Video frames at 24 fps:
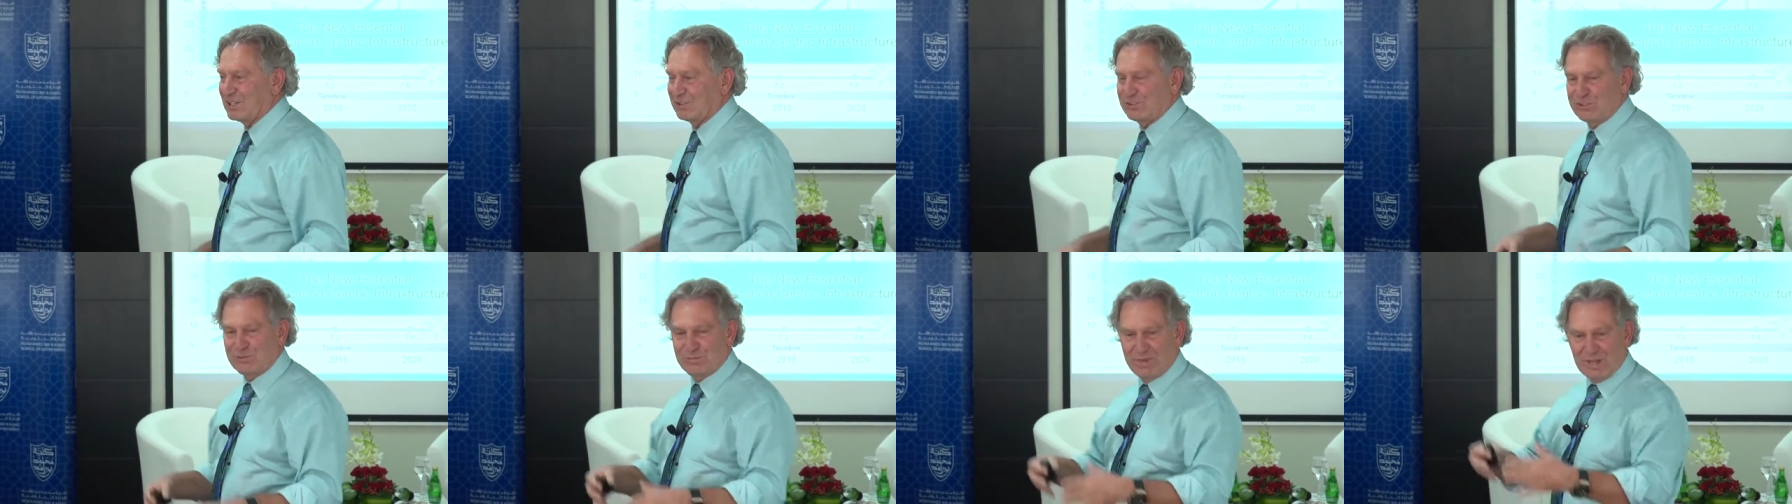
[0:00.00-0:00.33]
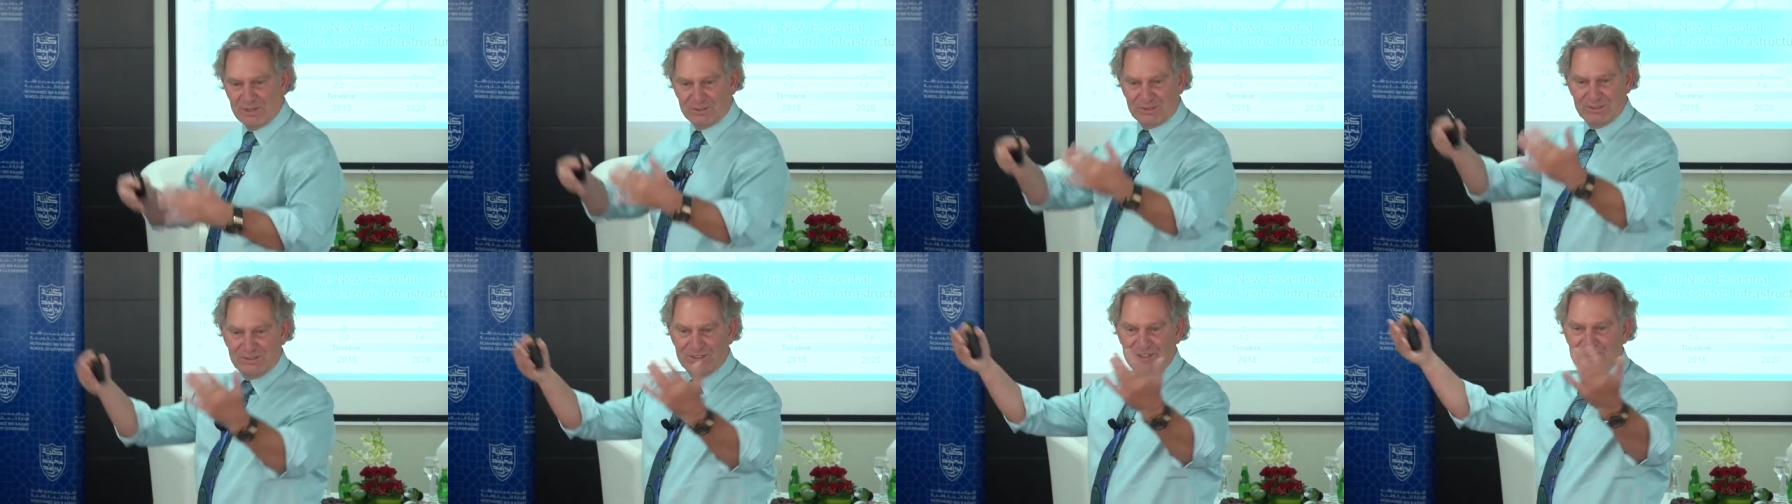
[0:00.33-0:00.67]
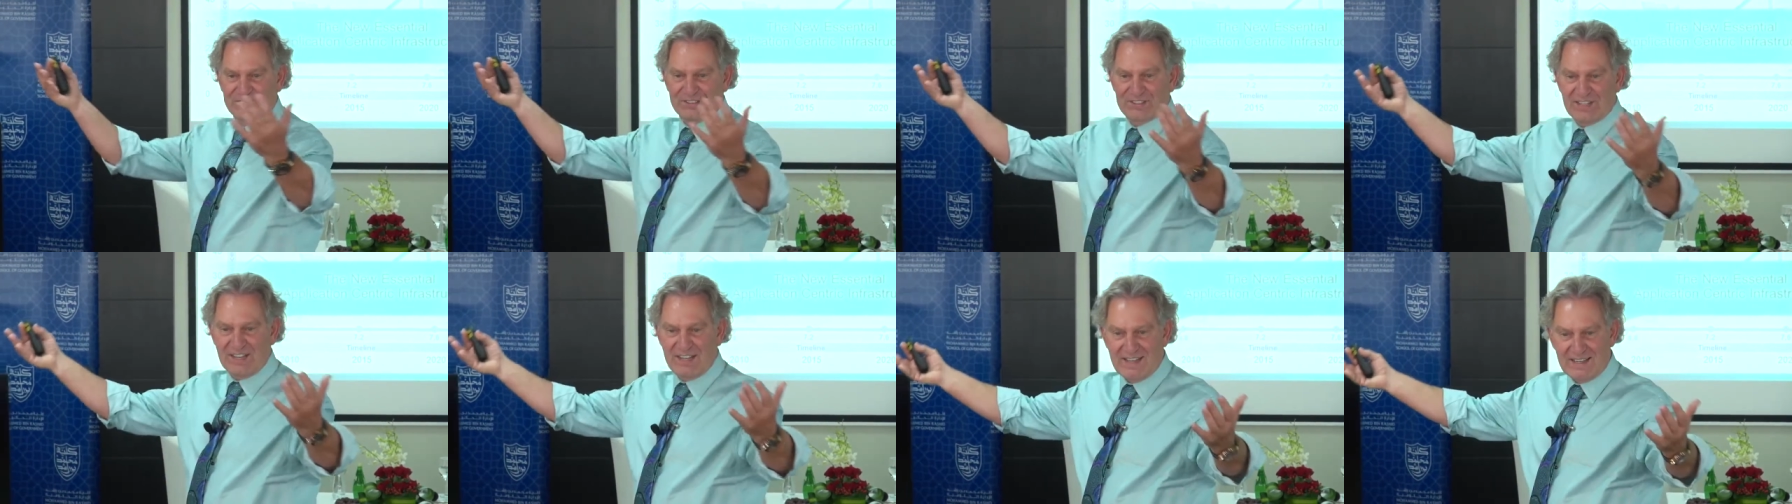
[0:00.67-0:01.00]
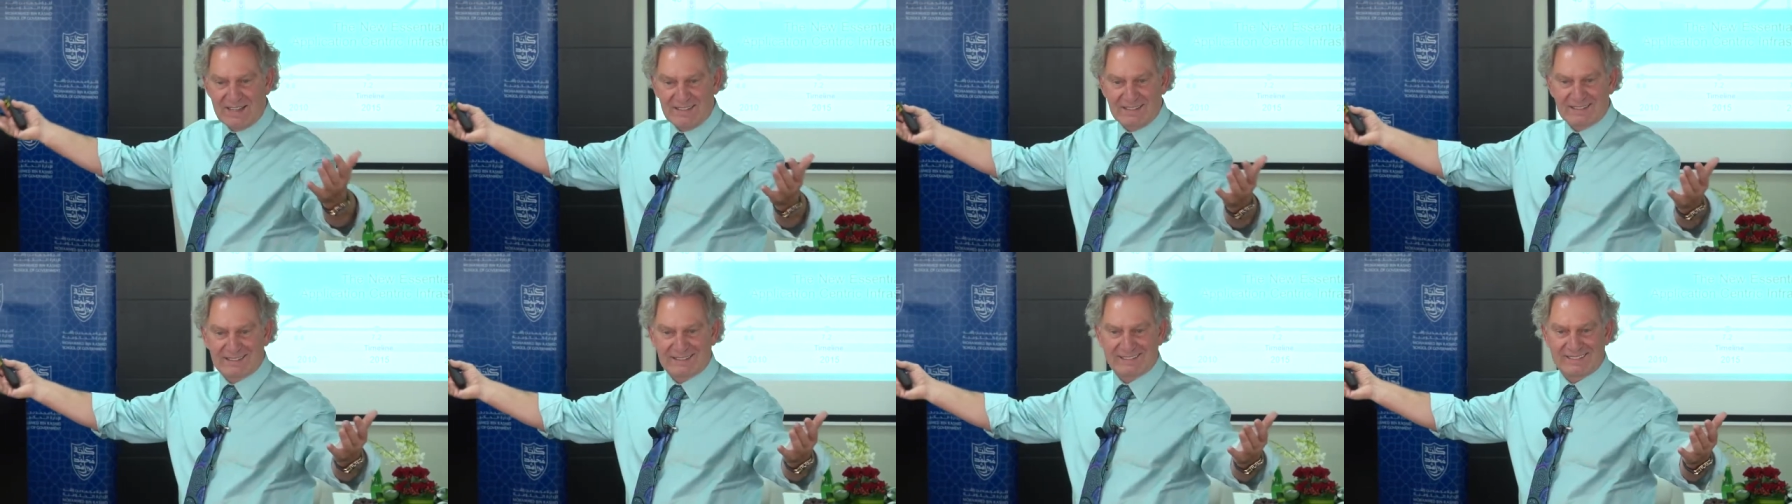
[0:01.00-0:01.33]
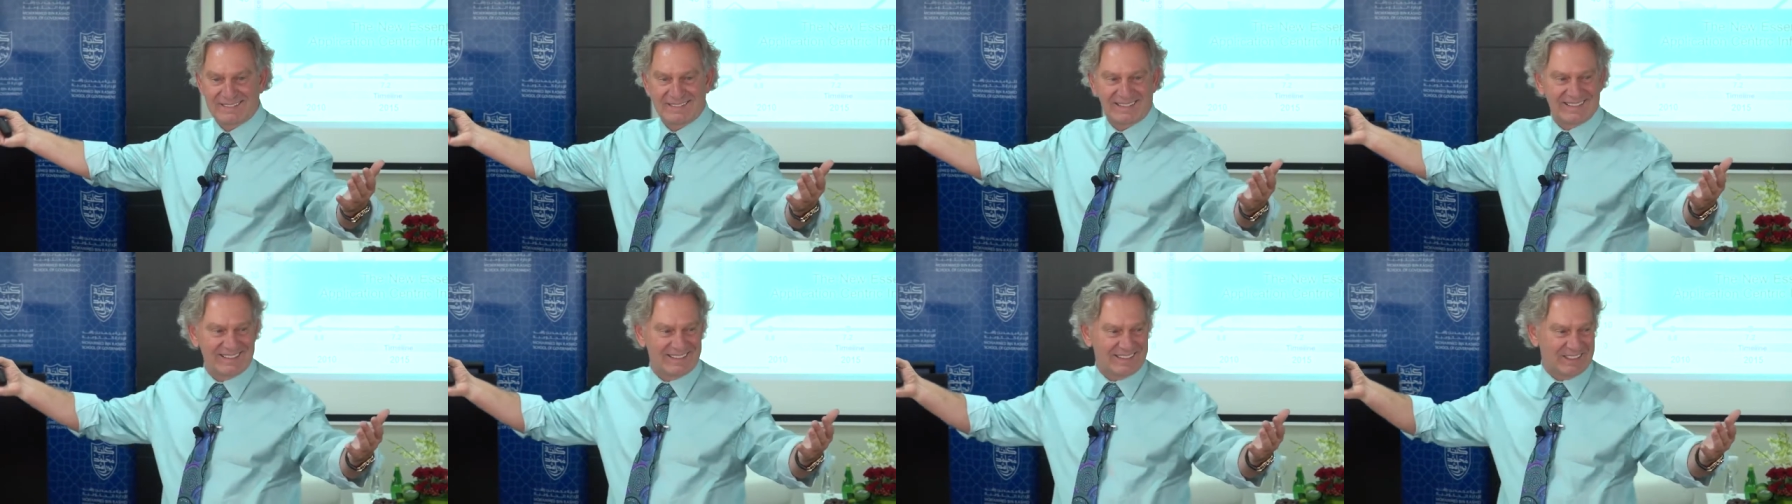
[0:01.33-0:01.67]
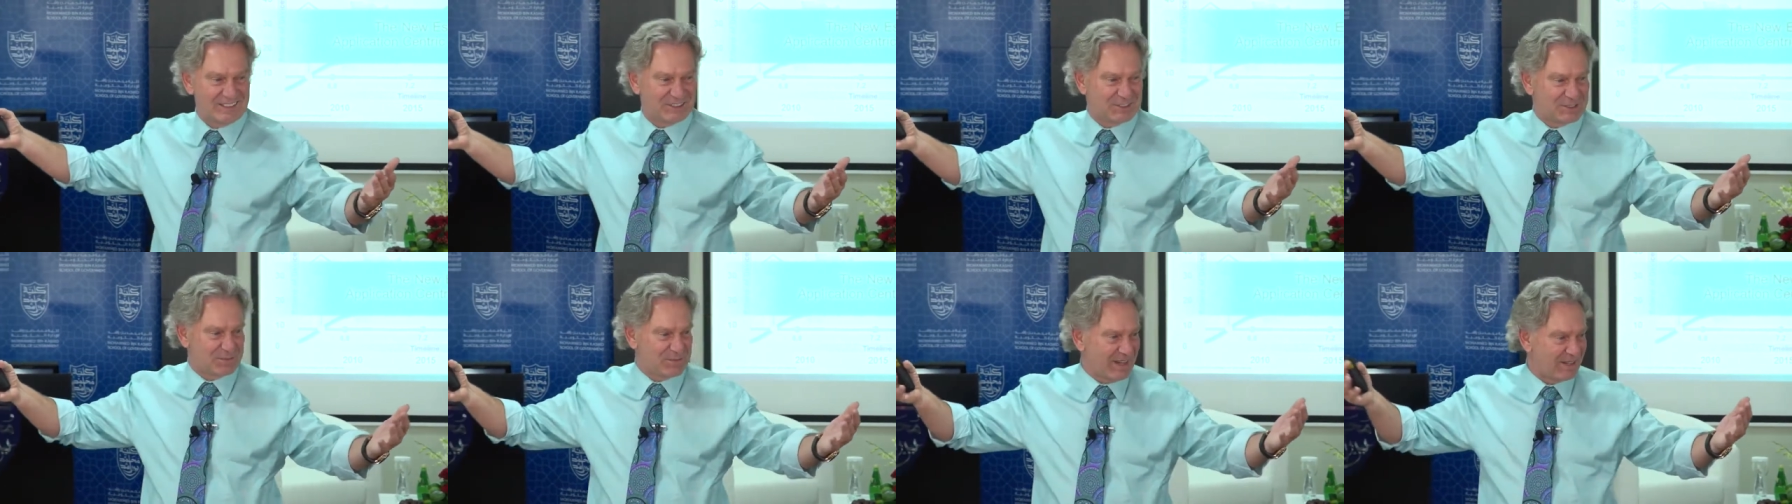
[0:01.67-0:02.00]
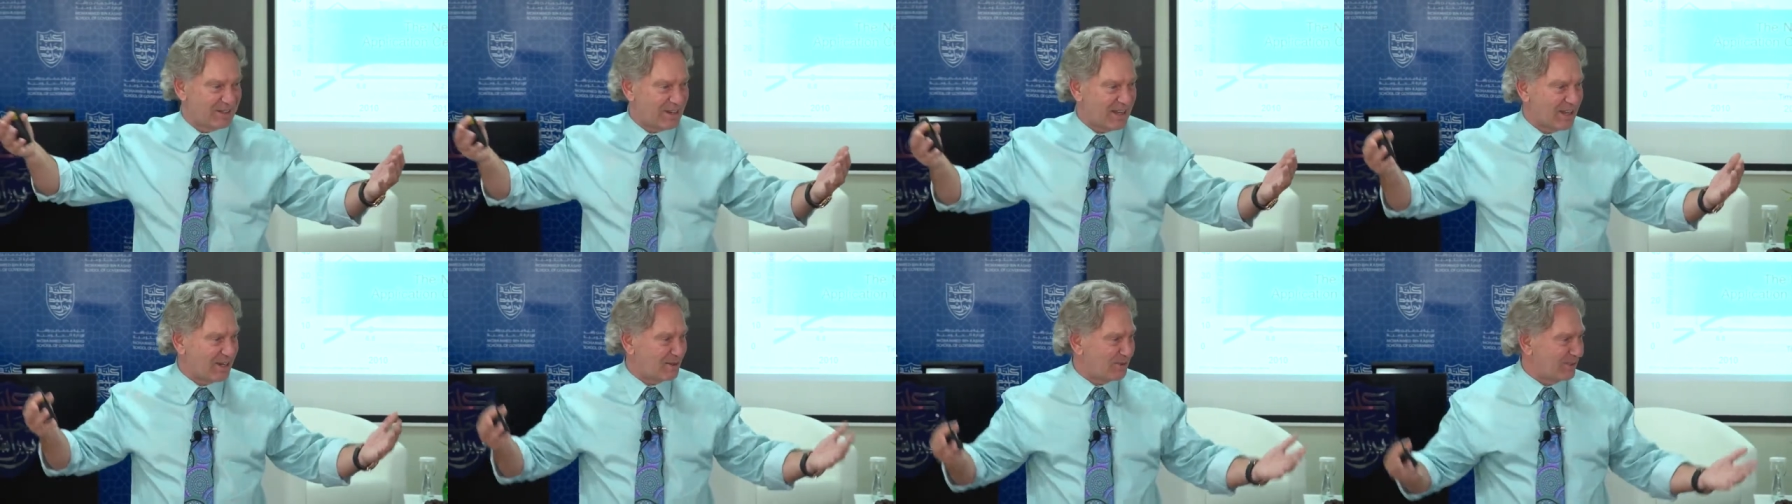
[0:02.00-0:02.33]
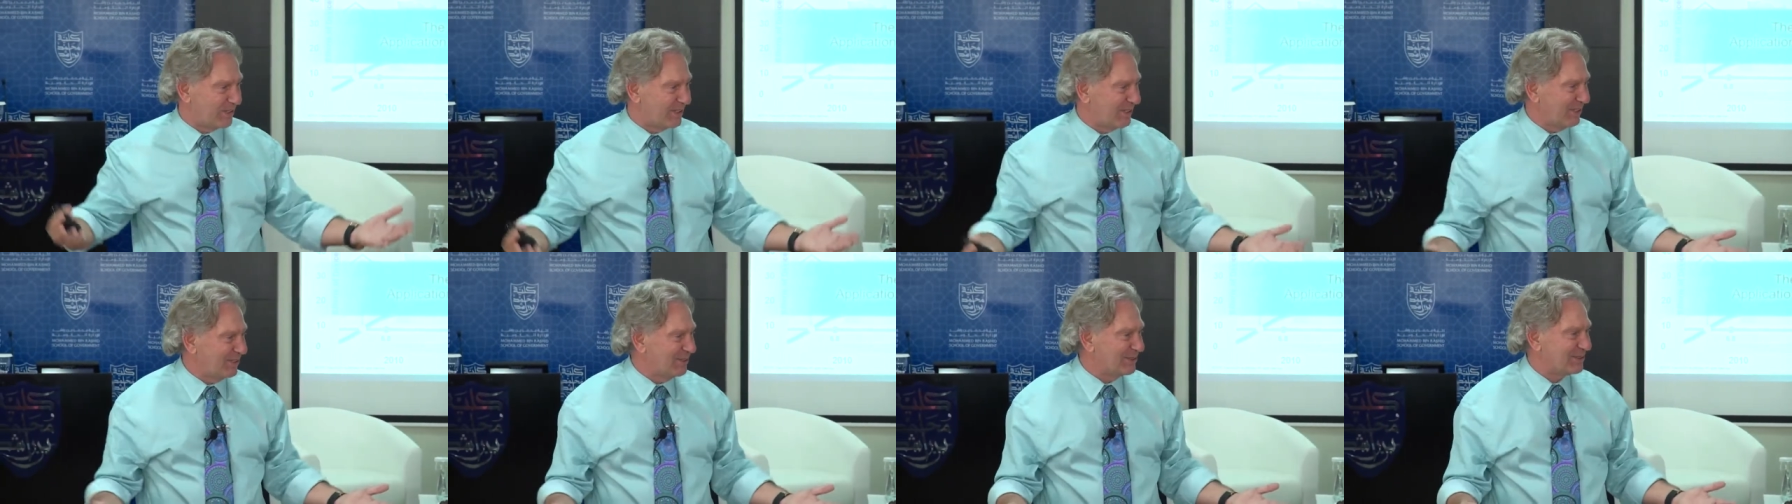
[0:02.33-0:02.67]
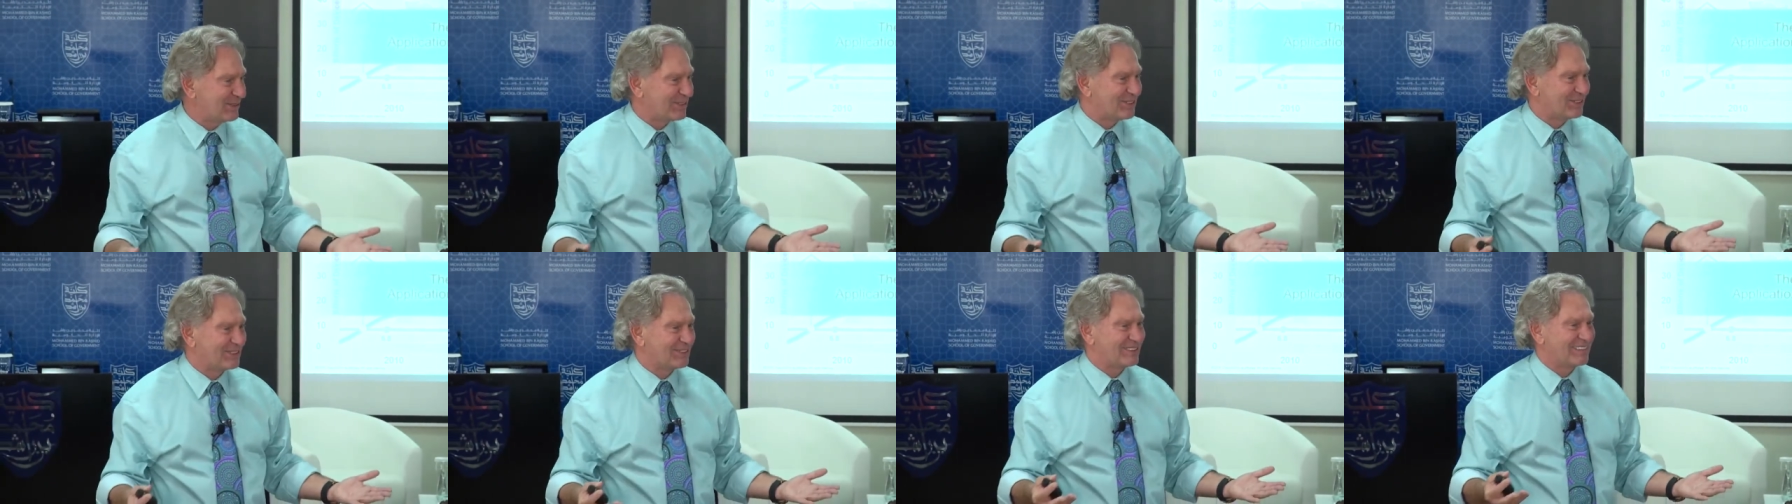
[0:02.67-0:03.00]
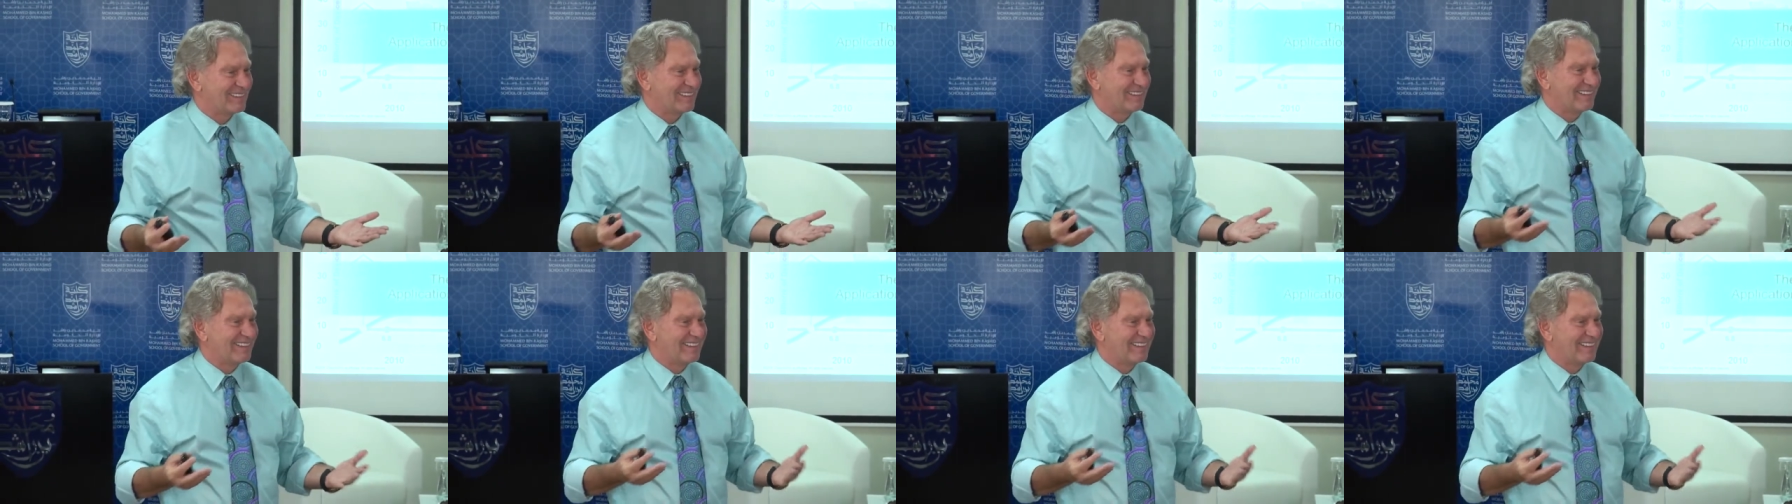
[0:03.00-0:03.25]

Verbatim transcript: it's about the design. It's about how it looks.